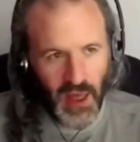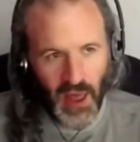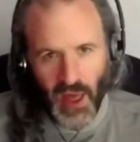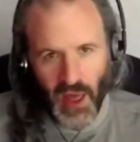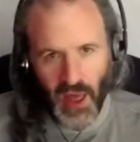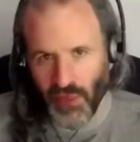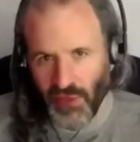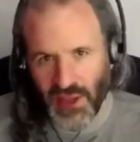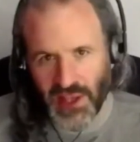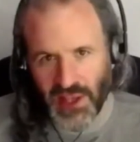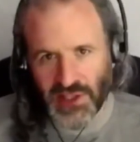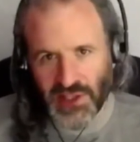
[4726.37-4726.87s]

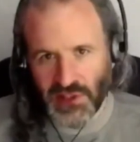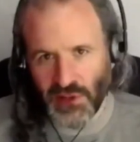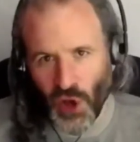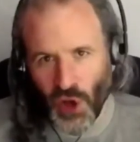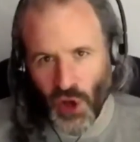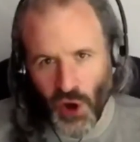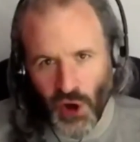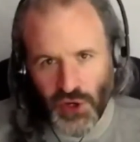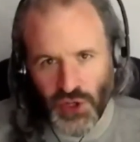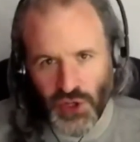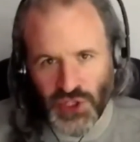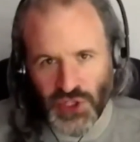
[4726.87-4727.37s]
These
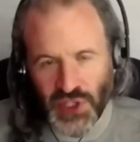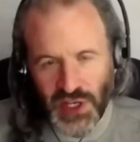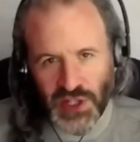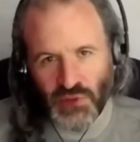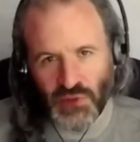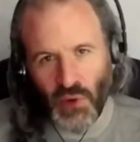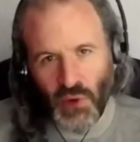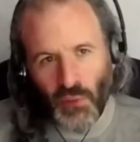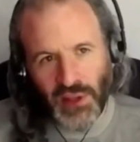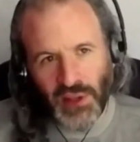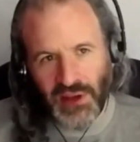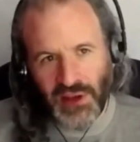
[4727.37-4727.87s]
large cities,
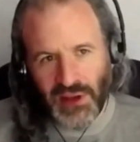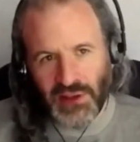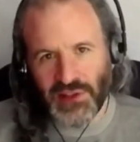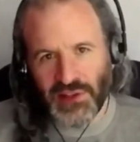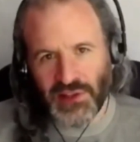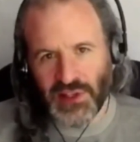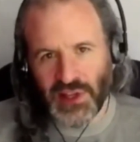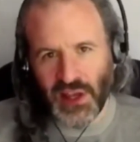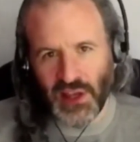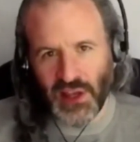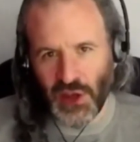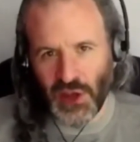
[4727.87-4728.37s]
what we didn't
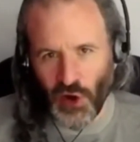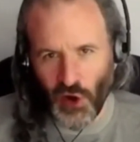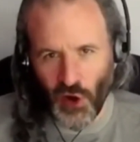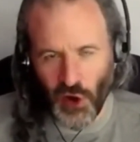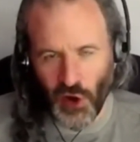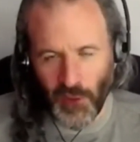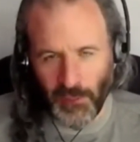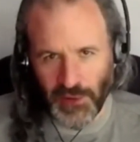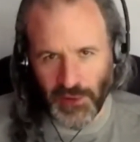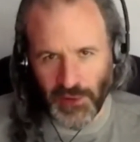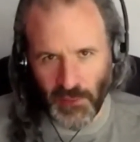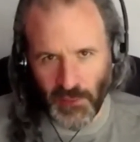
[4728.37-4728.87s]
see in Europe
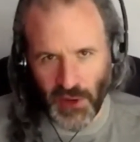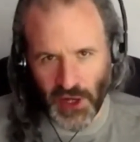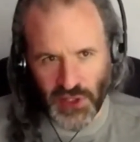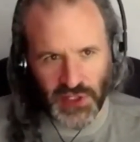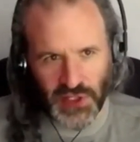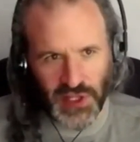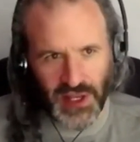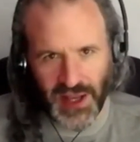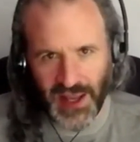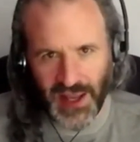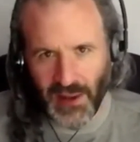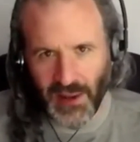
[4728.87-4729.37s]
as much. See,
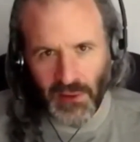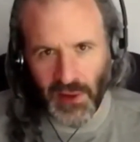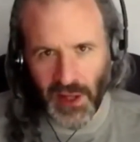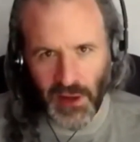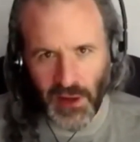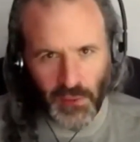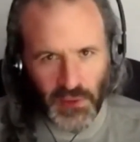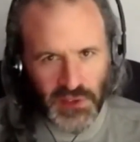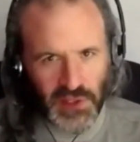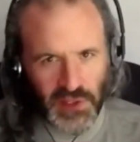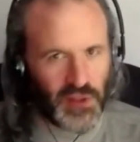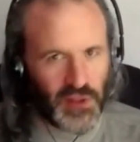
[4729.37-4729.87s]
in Italy, it
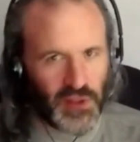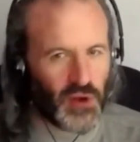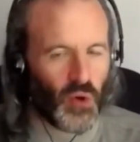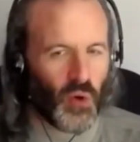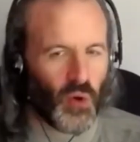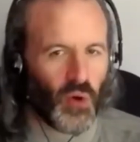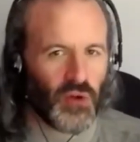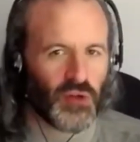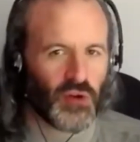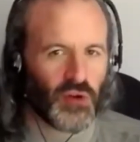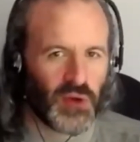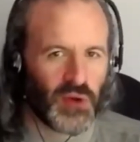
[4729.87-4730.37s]
was in the
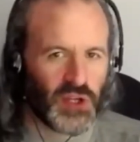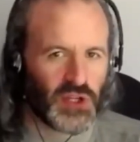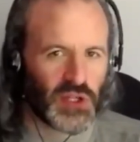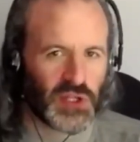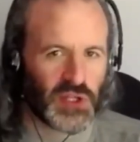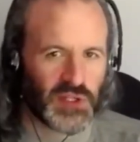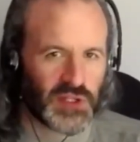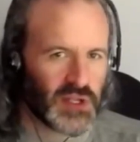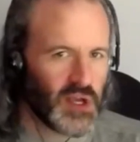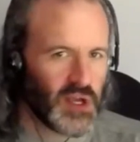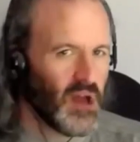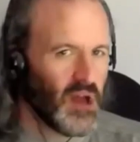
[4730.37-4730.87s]
northern
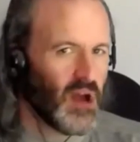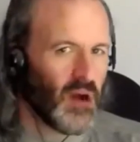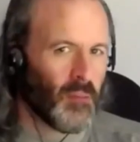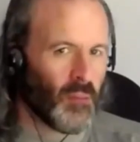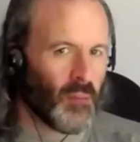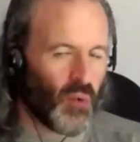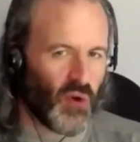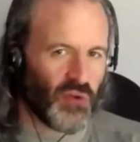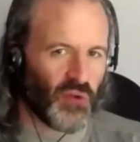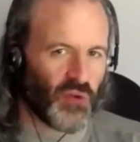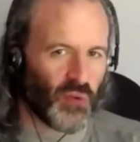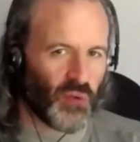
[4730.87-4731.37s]
regions,
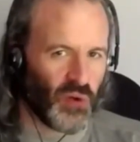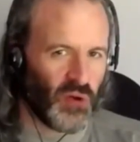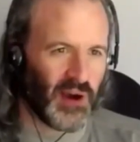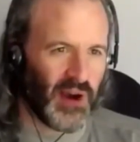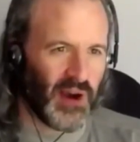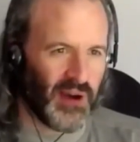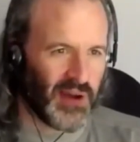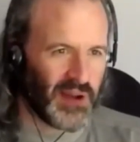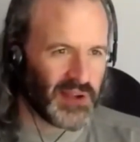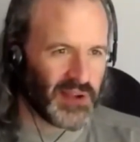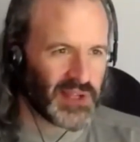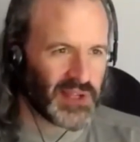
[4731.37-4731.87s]
more in the rural
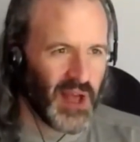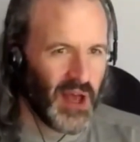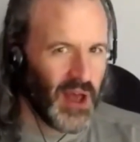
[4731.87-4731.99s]
areas.